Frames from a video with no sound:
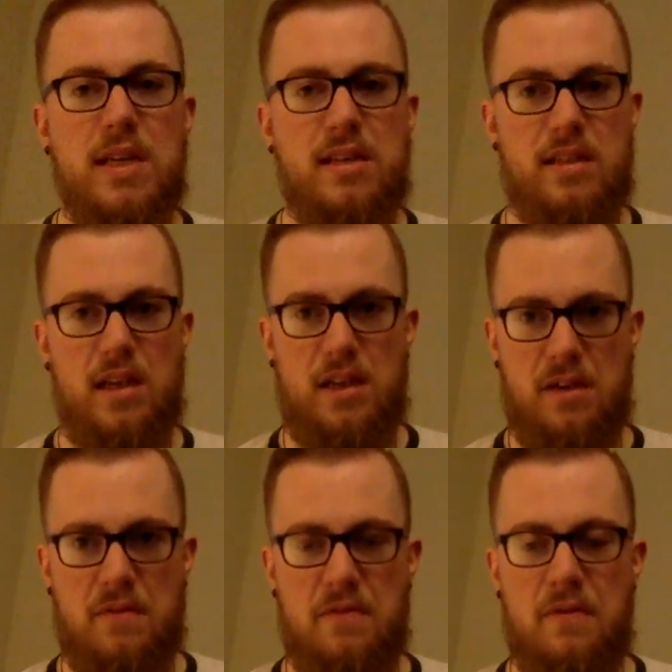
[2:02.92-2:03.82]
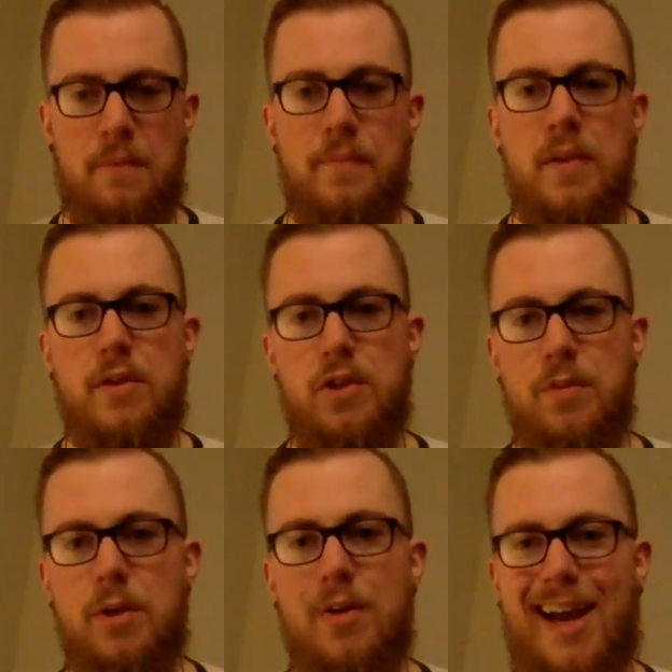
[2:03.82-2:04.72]
as if
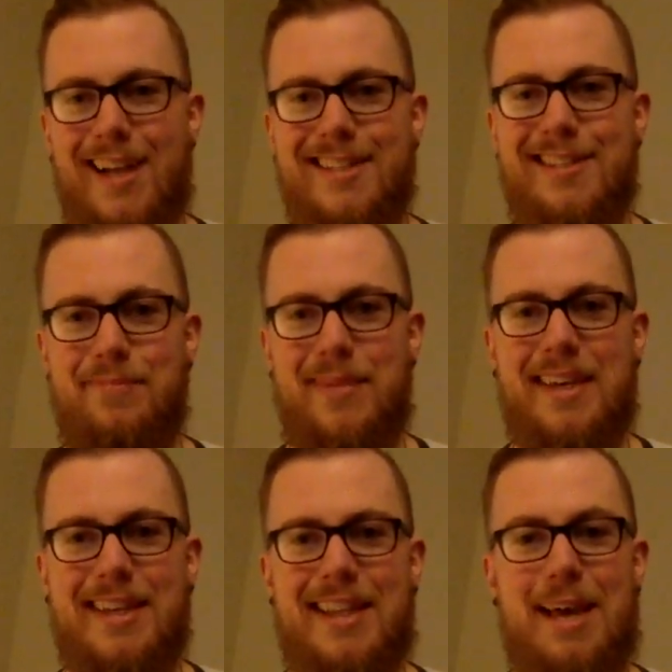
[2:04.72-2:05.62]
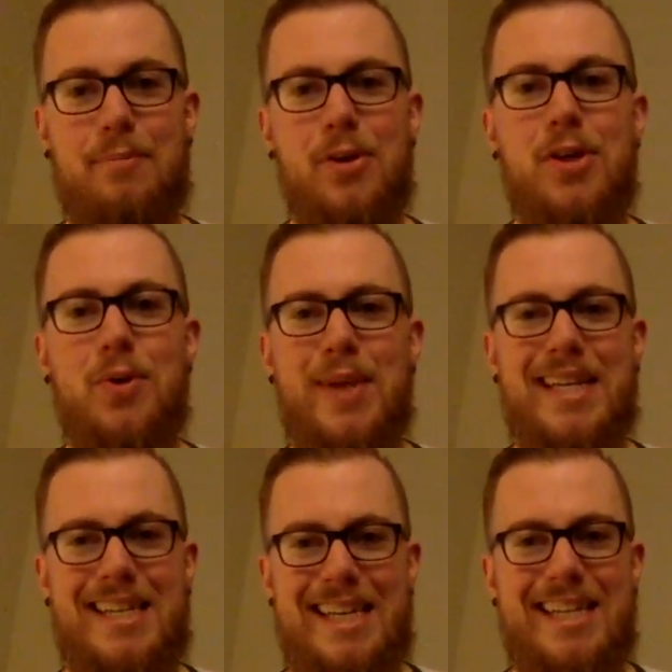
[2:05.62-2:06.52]
Jupiter has something that
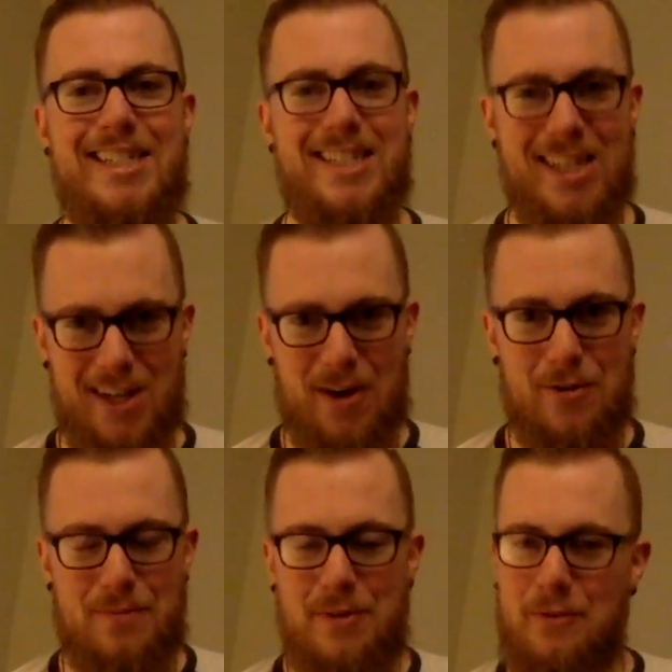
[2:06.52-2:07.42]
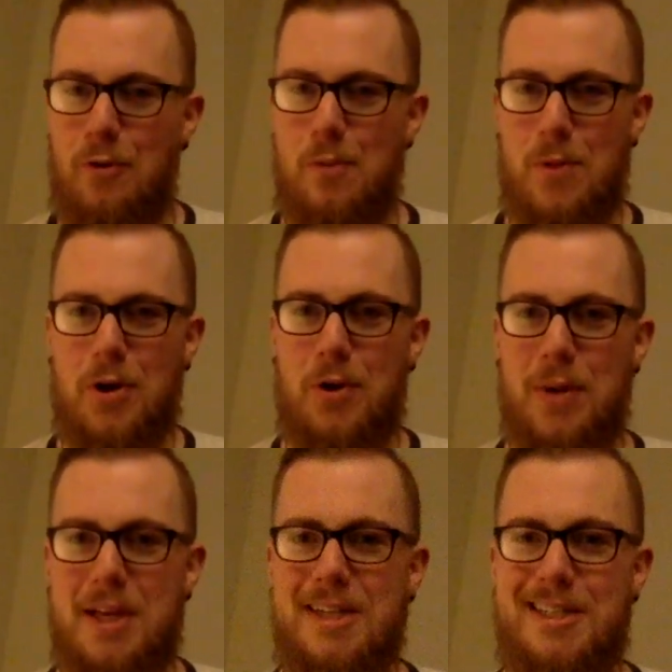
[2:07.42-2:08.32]
Mercury needs to know before
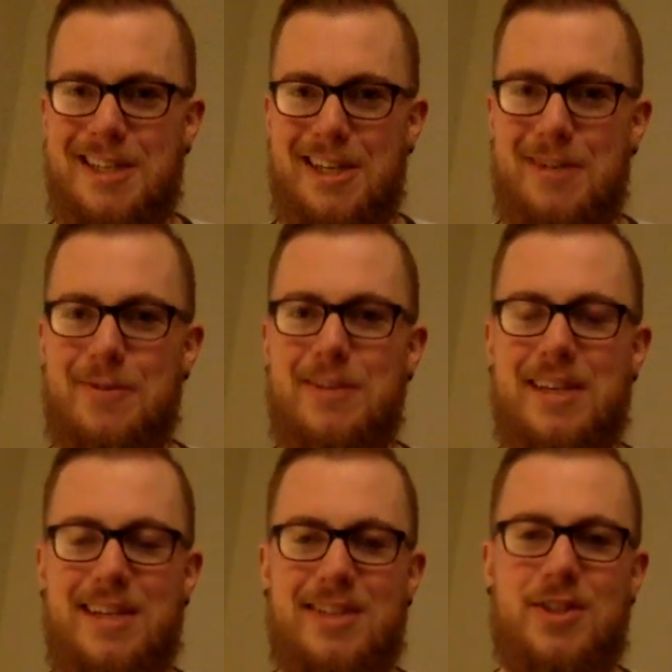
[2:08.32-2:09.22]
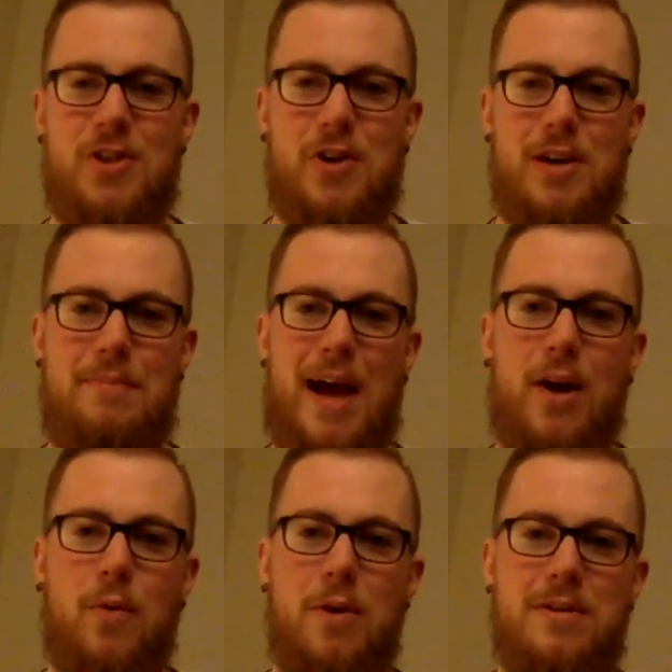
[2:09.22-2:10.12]
Mercury continues his journey
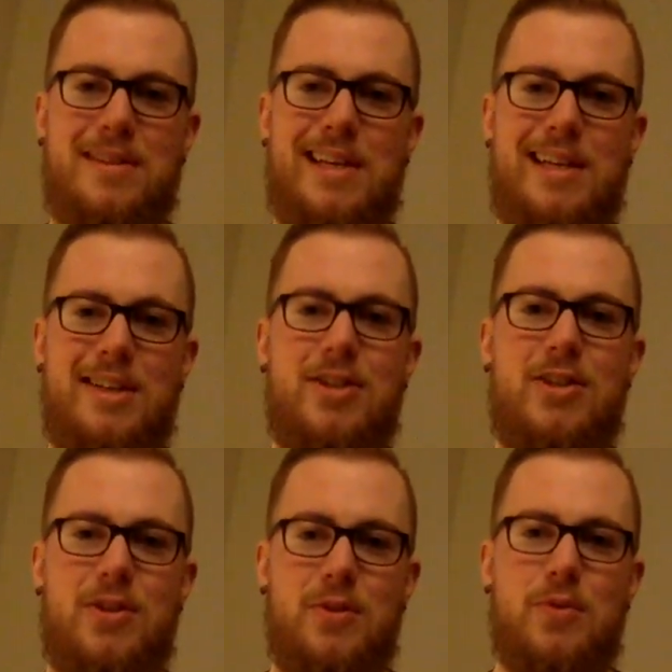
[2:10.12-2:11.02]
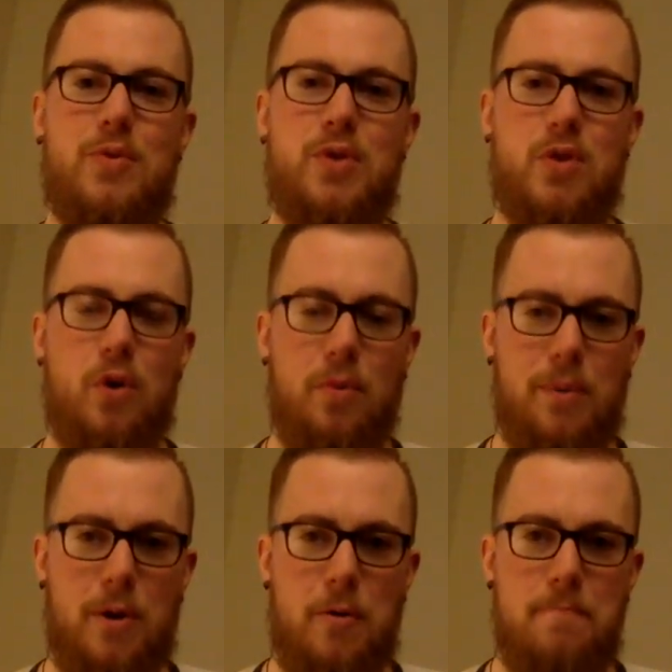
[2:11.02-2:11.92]
backwards into
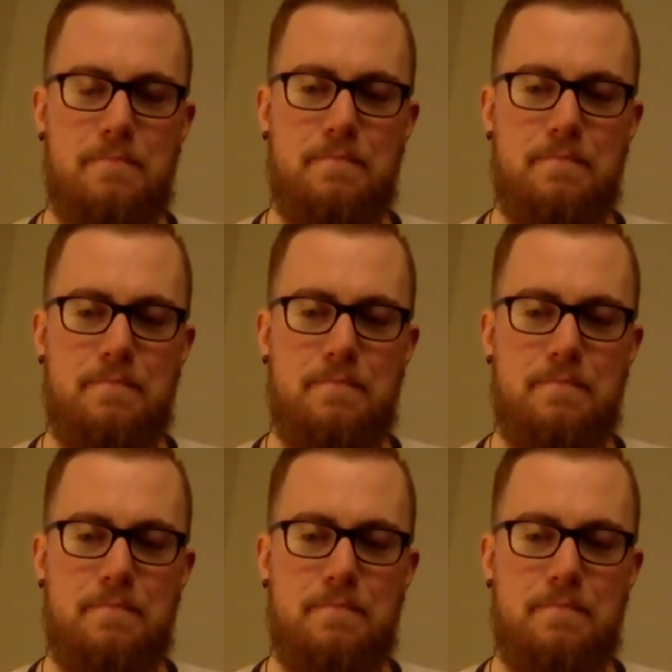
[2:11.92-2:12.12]
Scorpio.